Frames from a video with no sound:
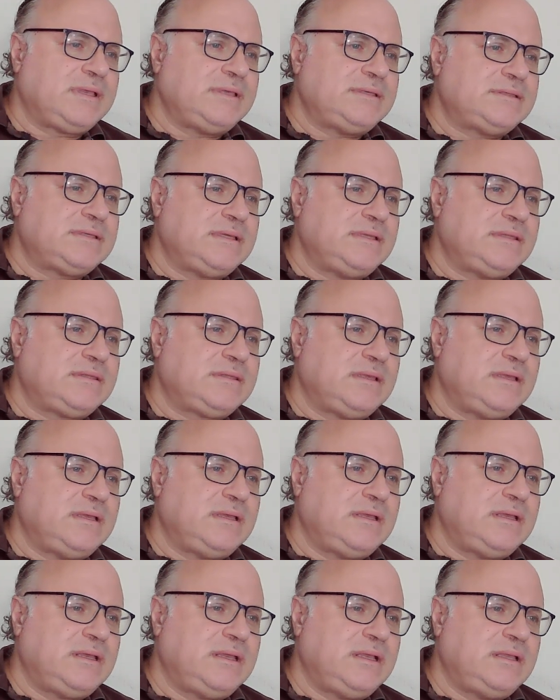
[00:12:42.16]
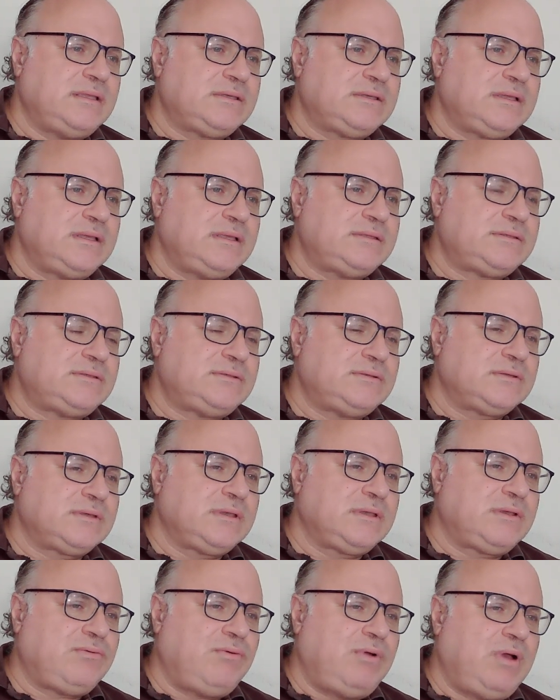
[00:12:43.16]
and the engines
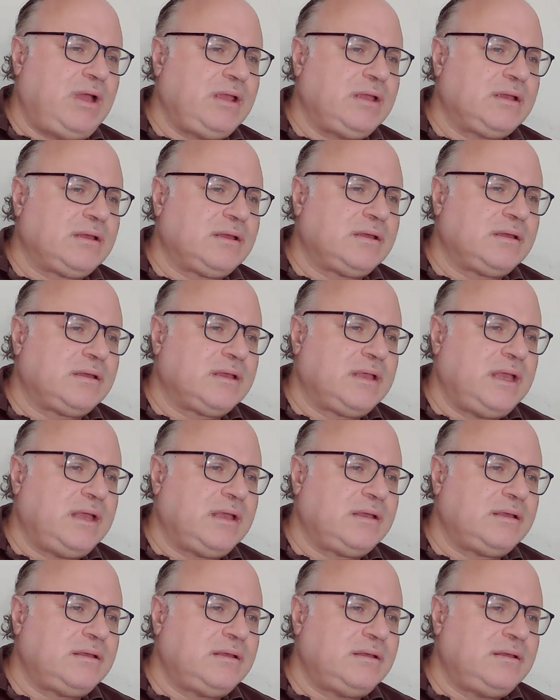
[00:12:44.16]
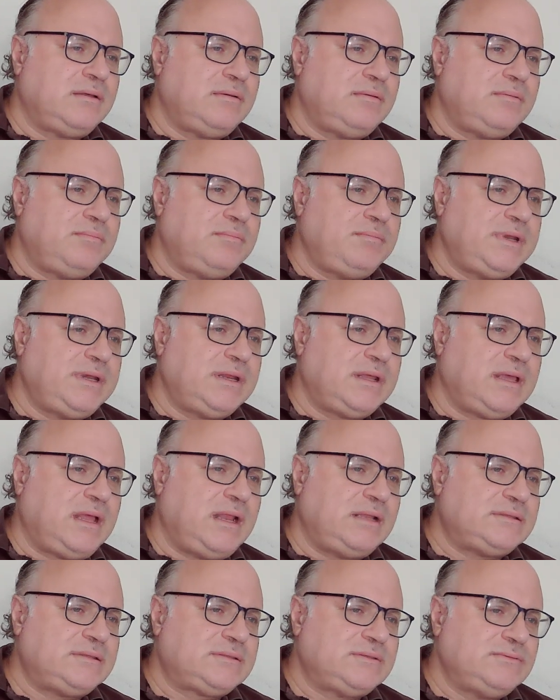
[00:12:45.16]
require rare
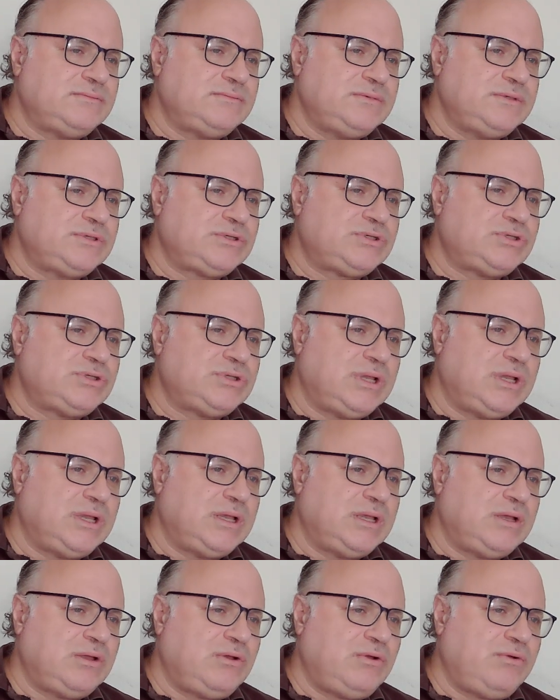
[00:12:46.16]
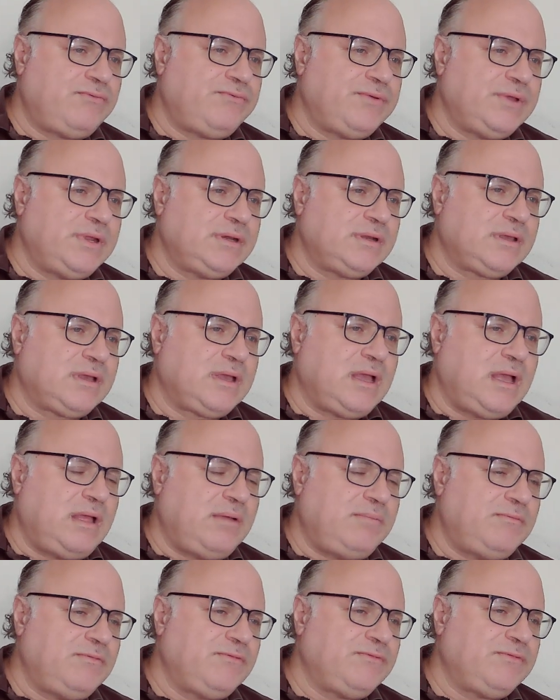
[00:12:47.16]
minerals which often
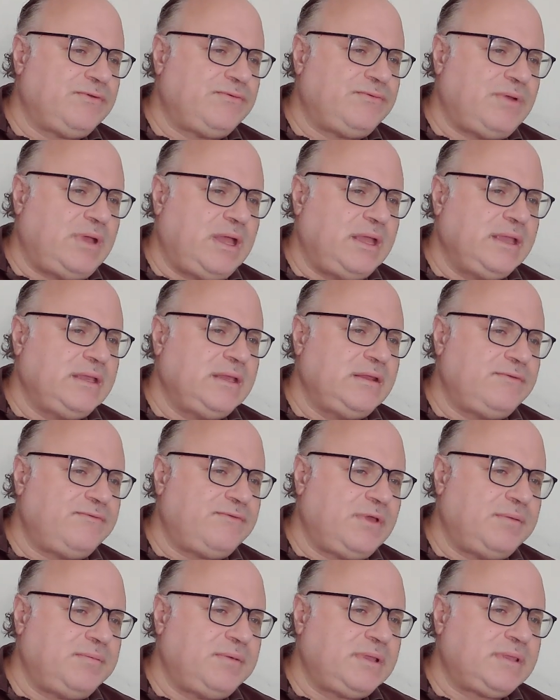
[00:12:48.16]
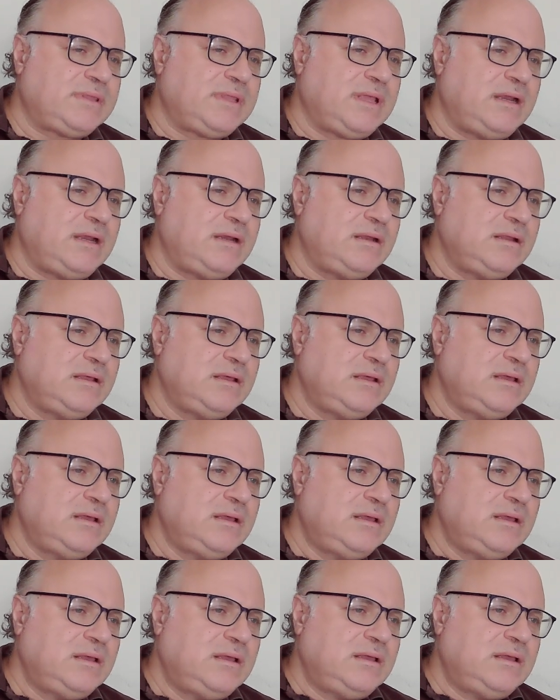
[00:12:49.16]
come with high environmental
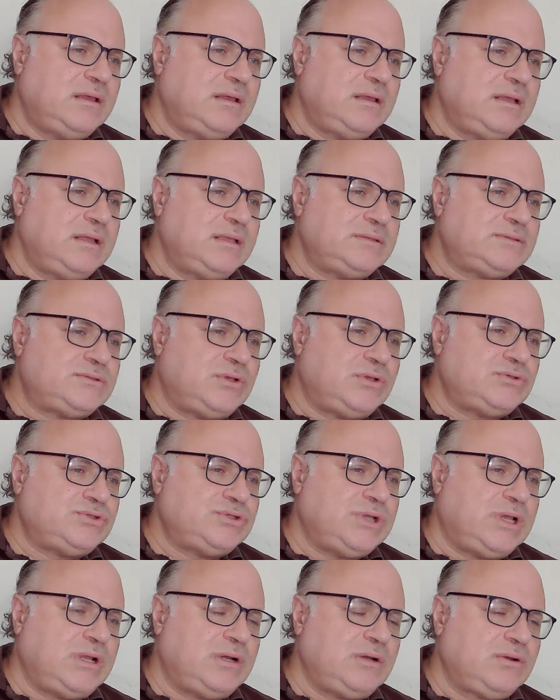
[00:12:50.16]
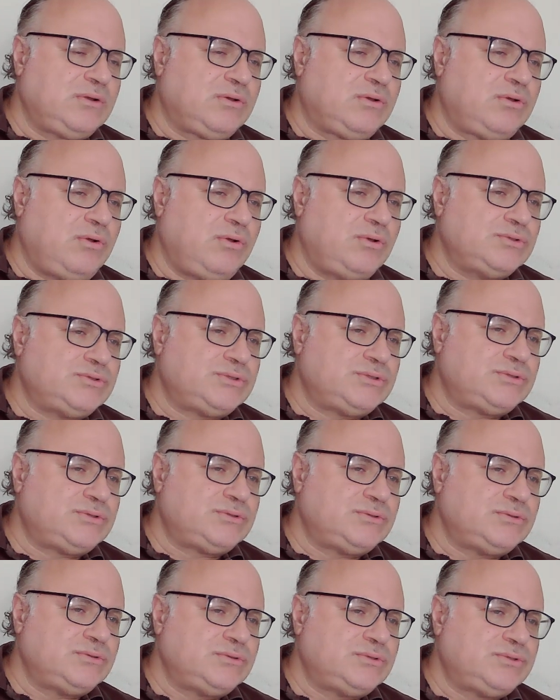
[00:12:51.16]
and social
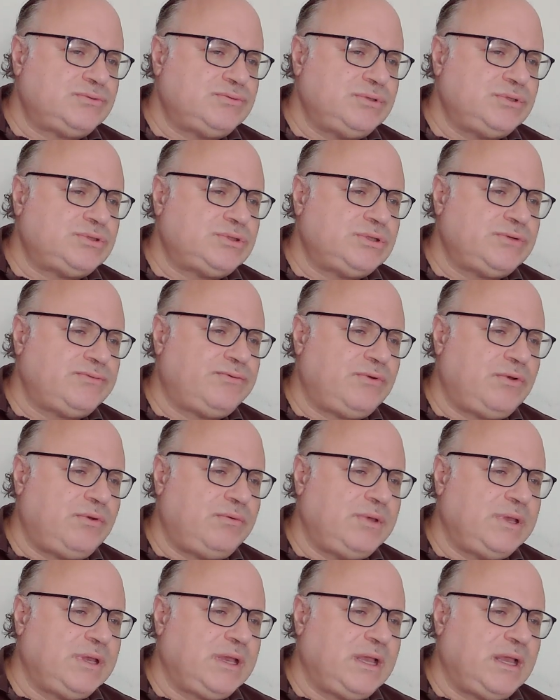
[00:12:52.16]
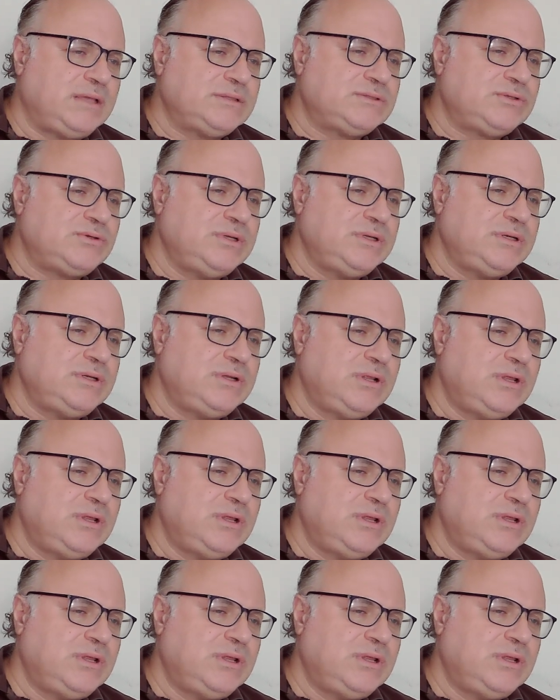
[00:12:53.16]
costs. Switching from a gasoline